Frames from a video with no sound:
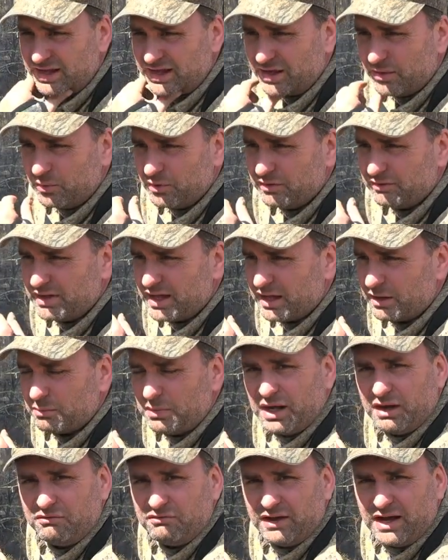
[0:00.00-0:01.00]
And we've got
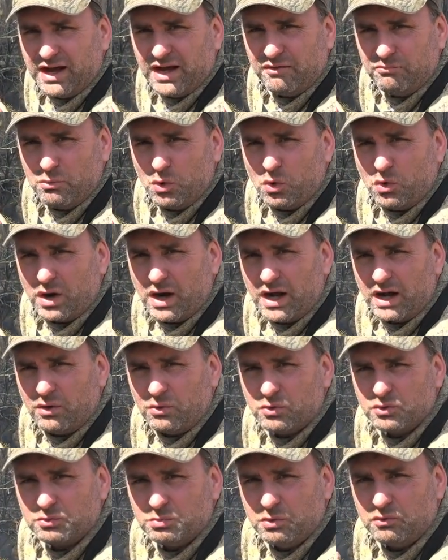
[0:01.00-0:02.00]
about 5 more
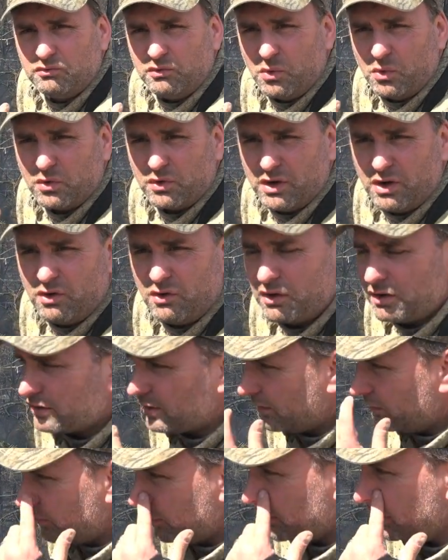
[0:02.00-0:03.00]
hours before
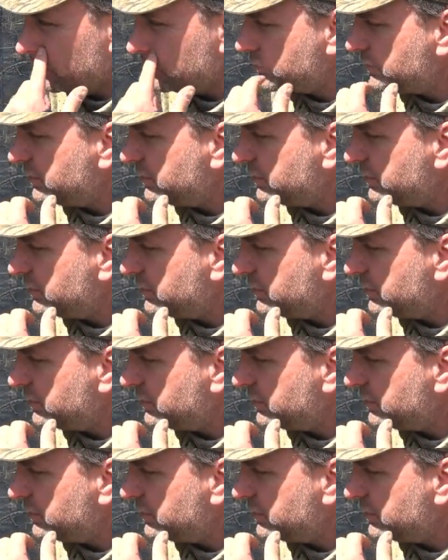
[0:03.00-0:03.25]
dark, and we're gonna